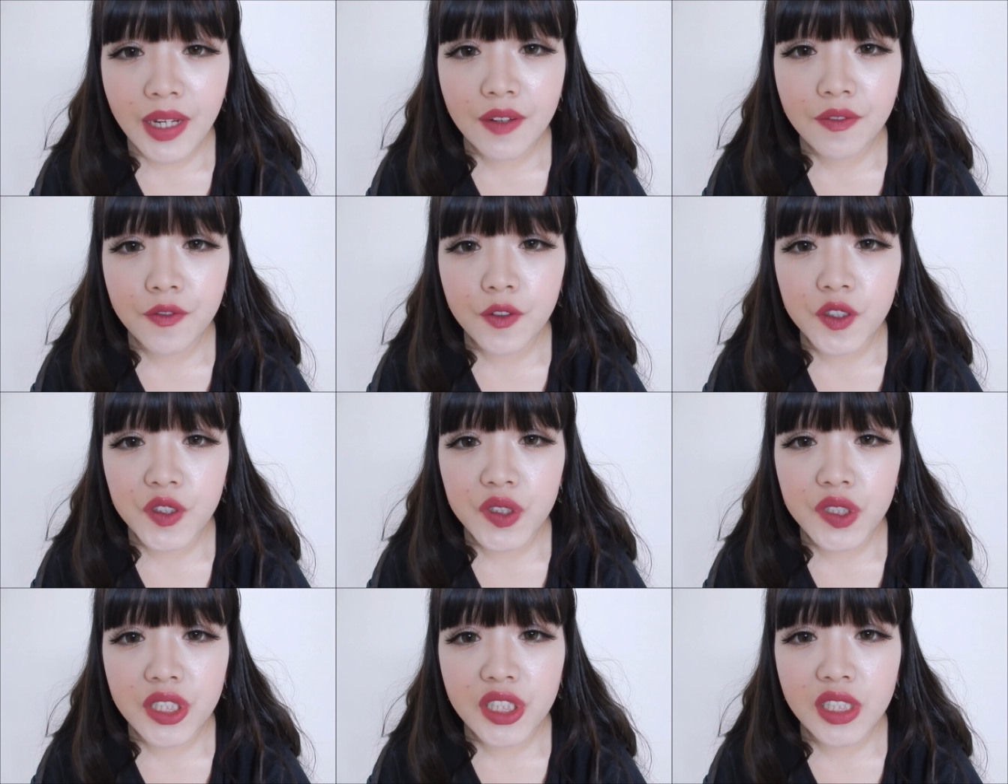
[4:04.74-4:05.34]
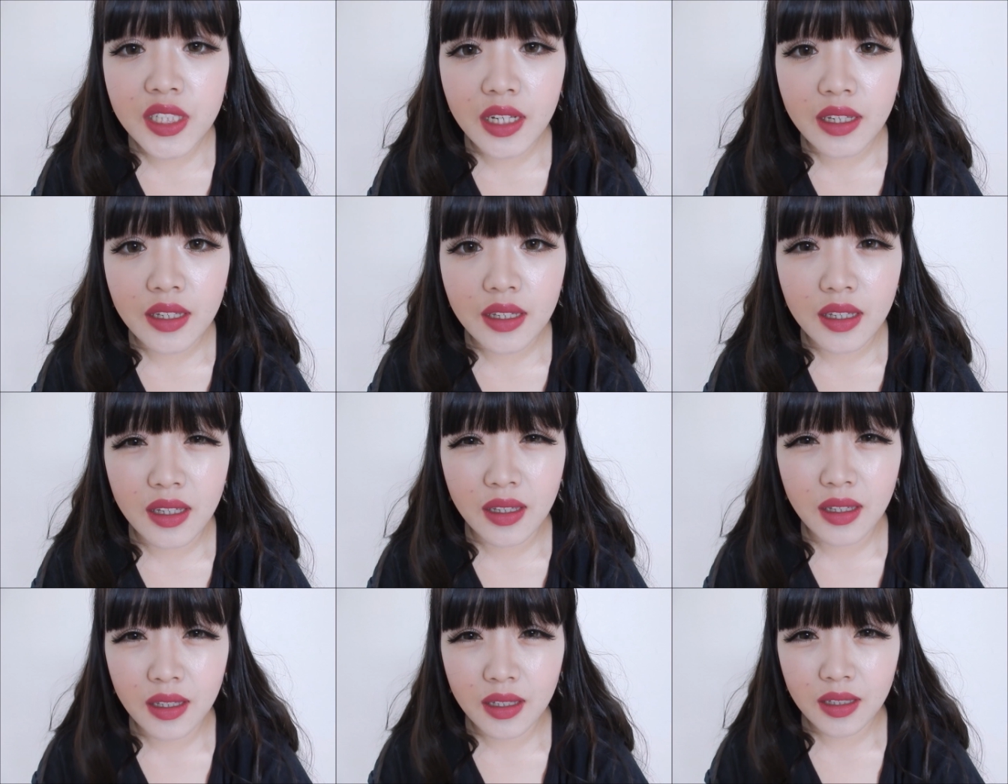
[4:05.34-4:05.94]
my first
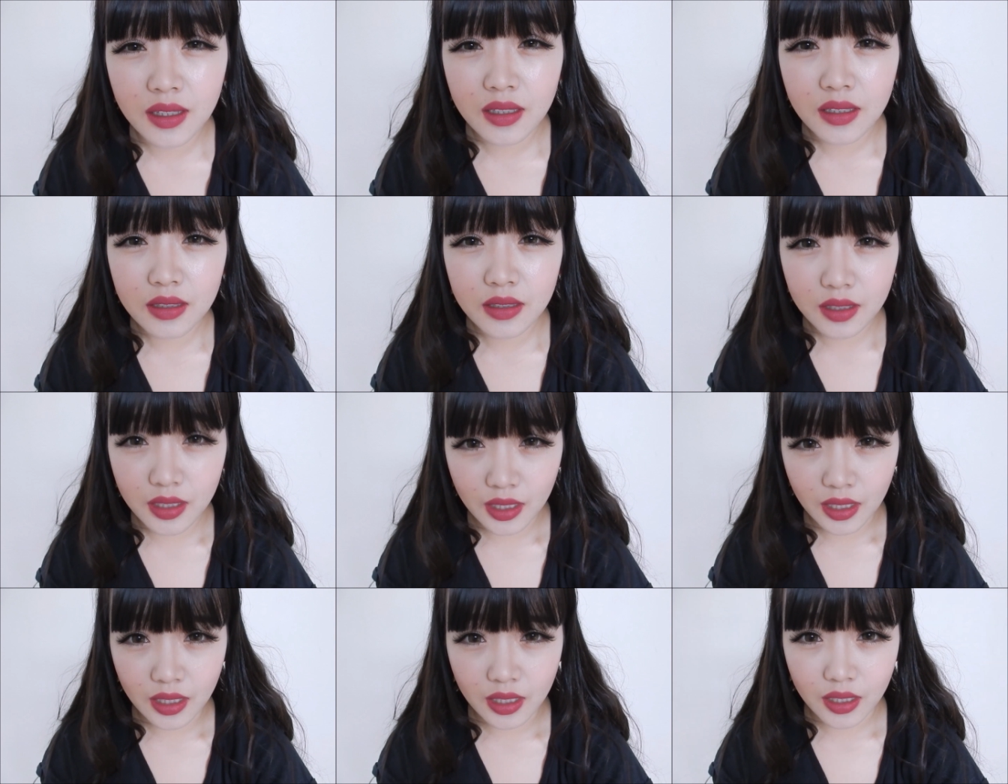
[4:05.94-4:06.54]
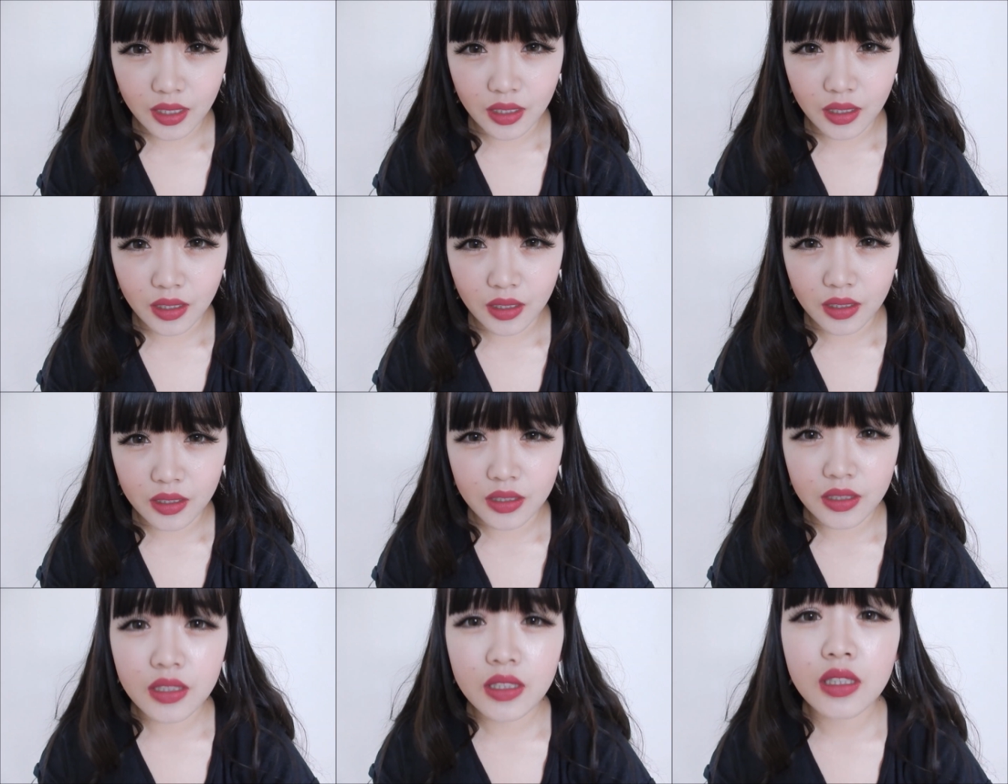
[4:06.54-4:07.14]
check-in
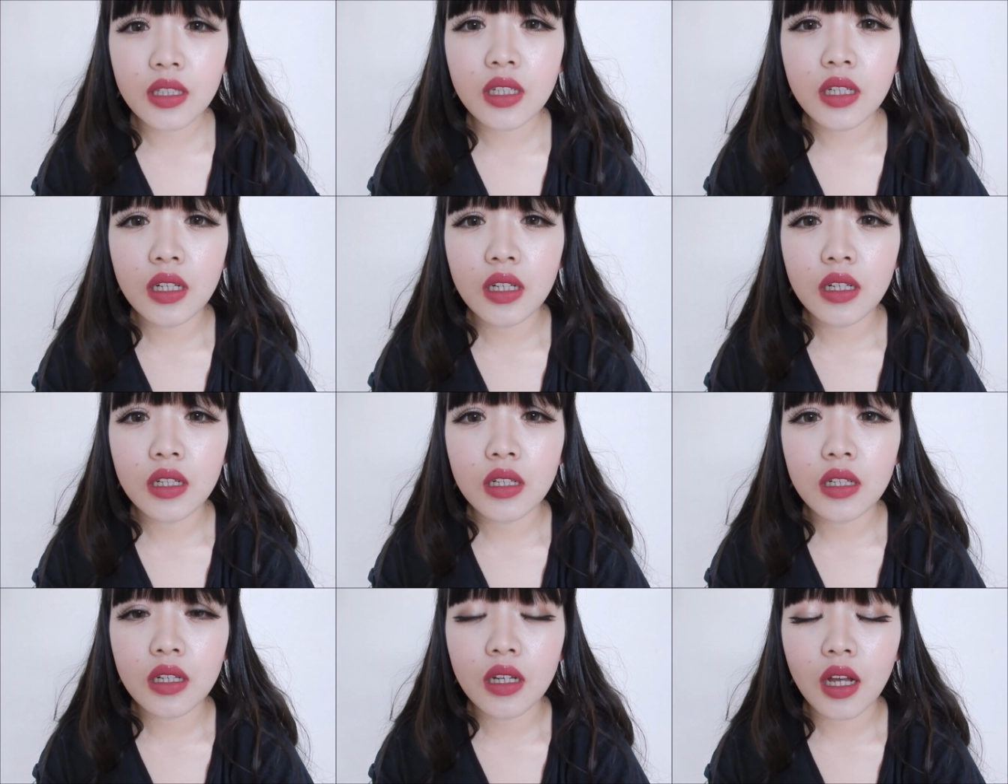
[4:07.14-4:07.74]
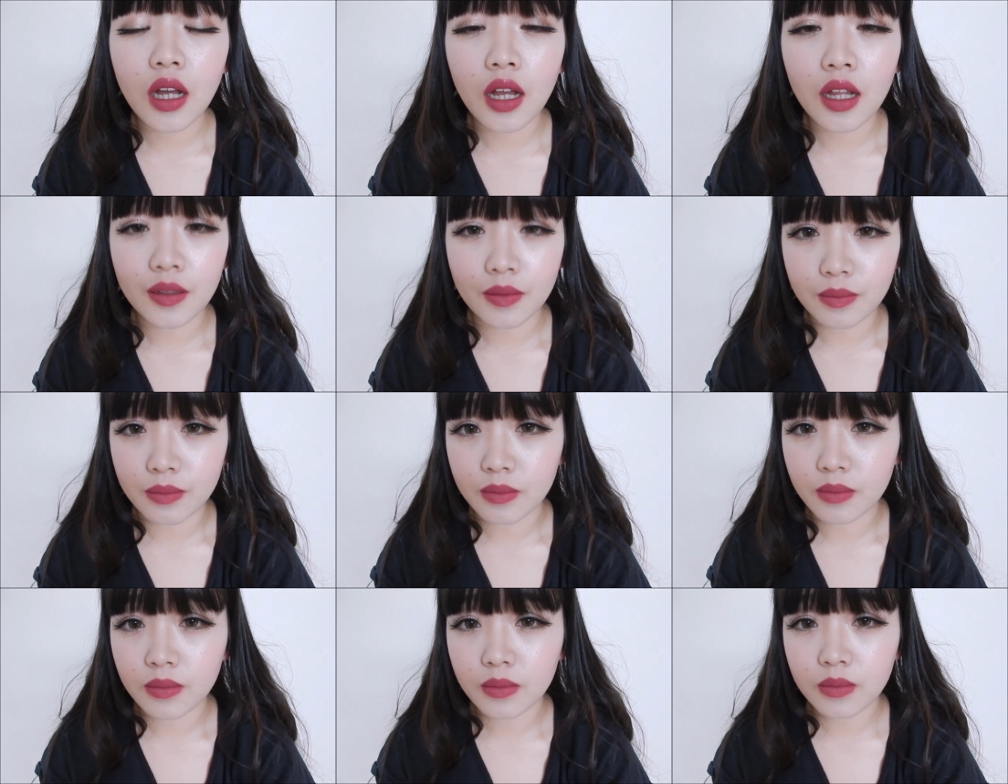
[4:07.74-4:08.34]
and
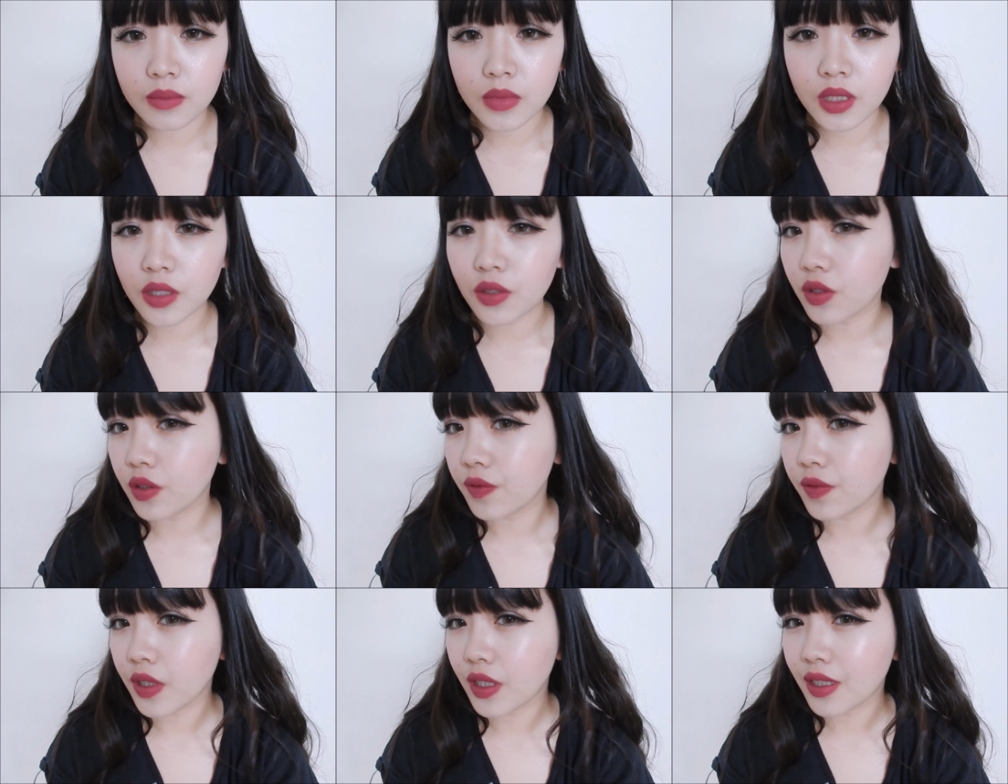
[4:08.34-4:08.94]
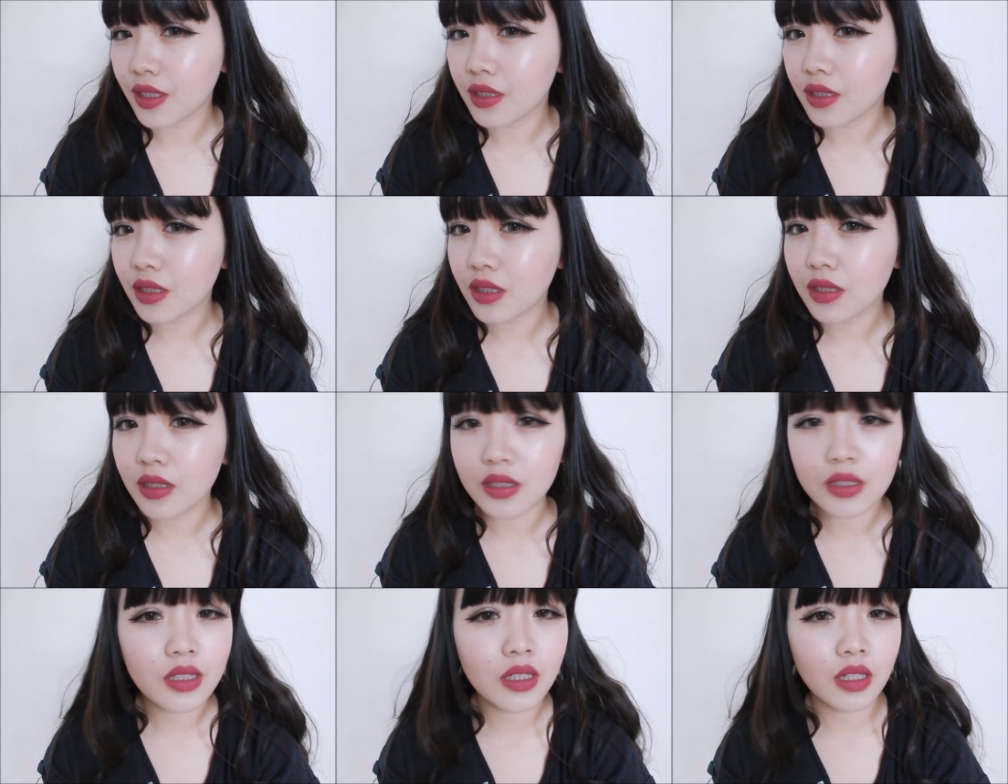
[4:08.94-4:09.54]
um, I don't know if you guys
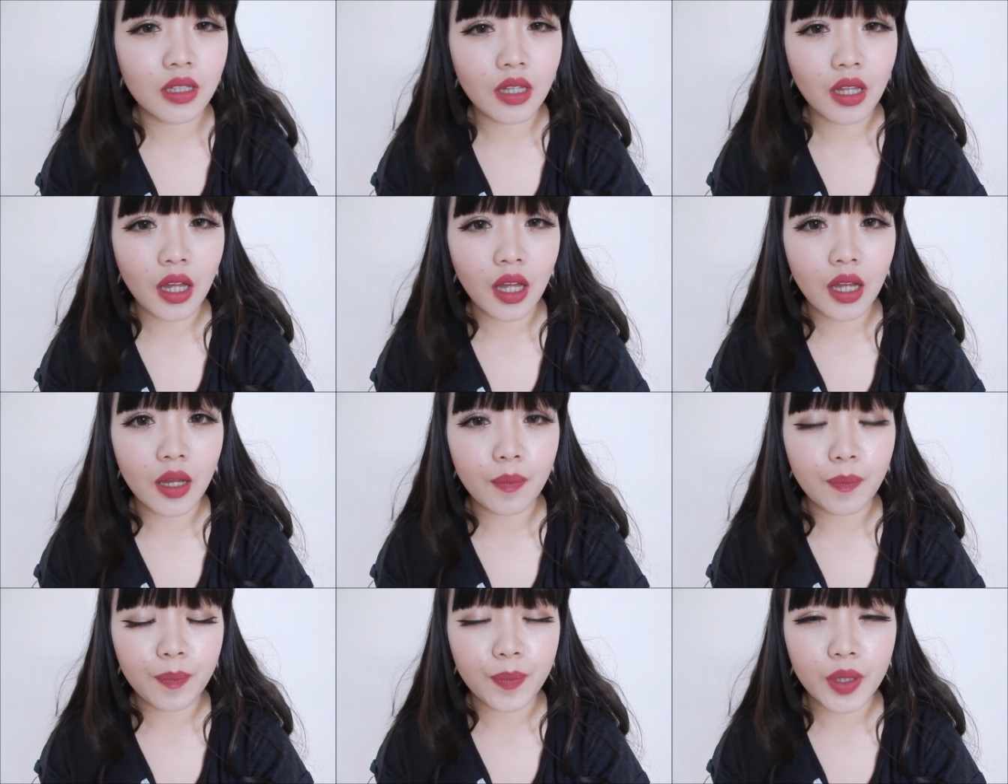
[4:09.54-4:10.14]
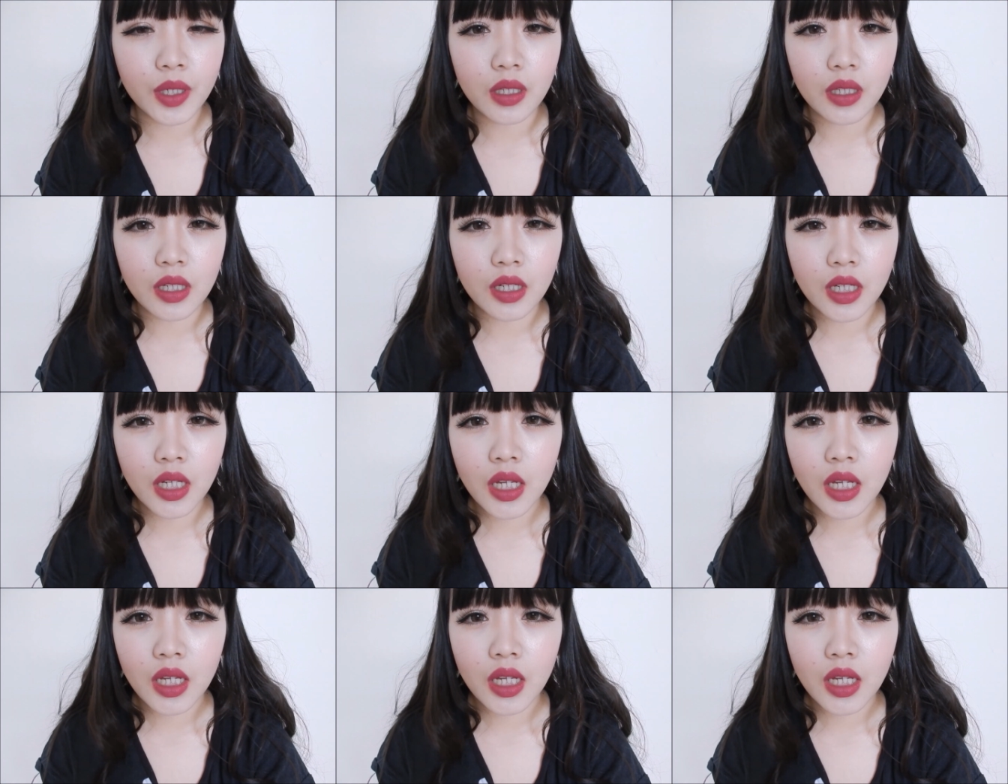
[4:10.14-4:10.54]
can see that, but